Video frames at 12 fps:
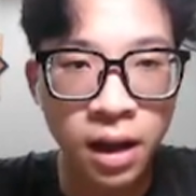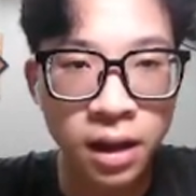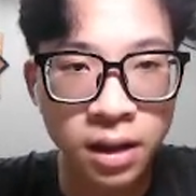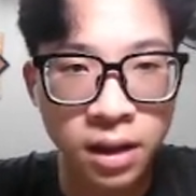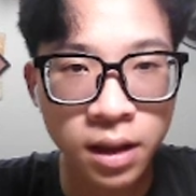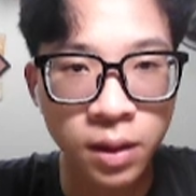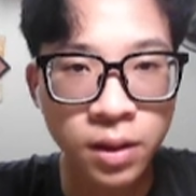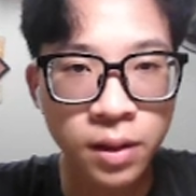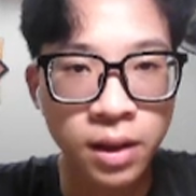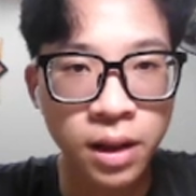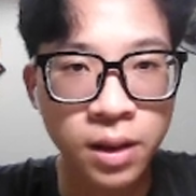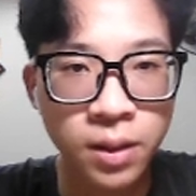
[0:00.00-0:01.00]
So you
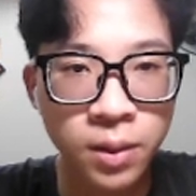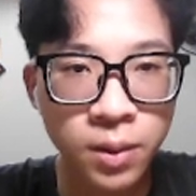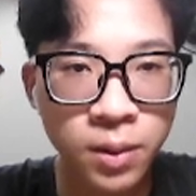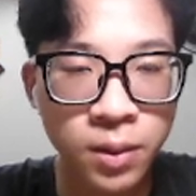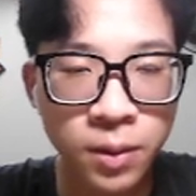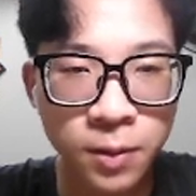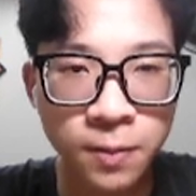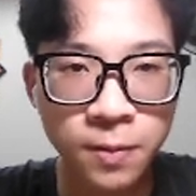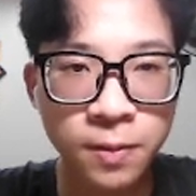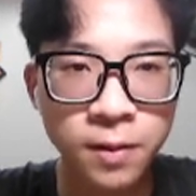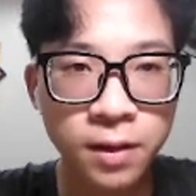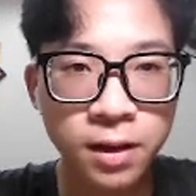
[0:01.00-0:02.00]
need to
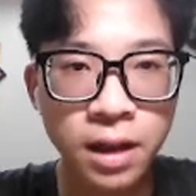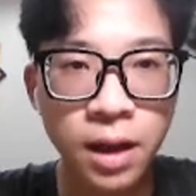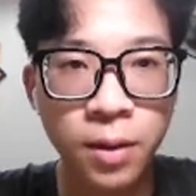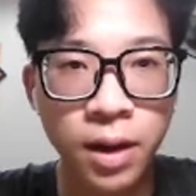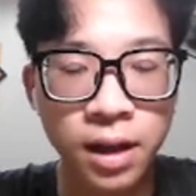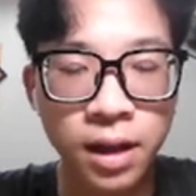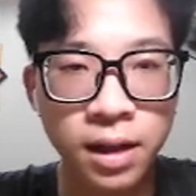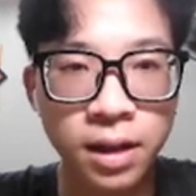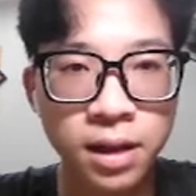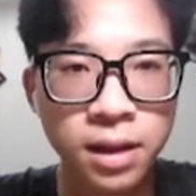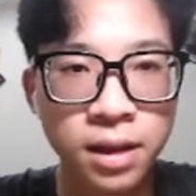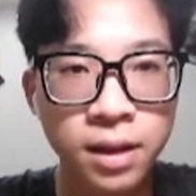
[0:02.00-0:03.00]
download
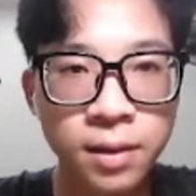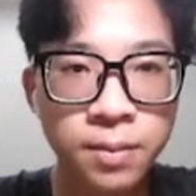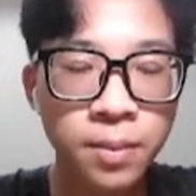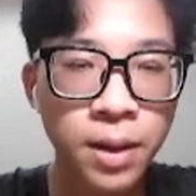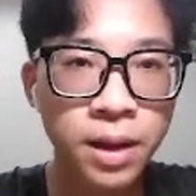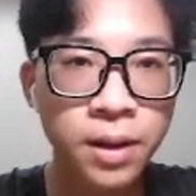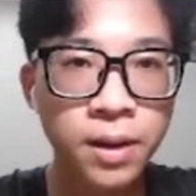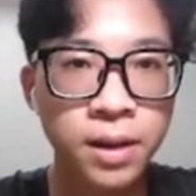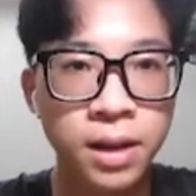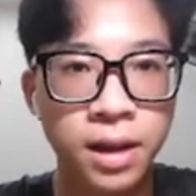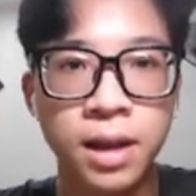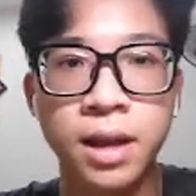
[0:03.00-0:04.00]
Python
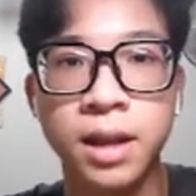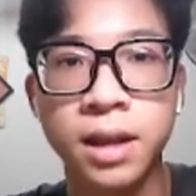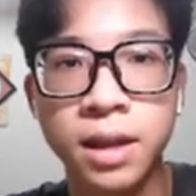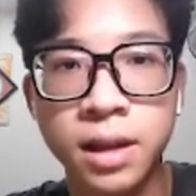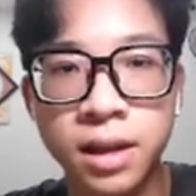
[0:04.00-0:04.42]
and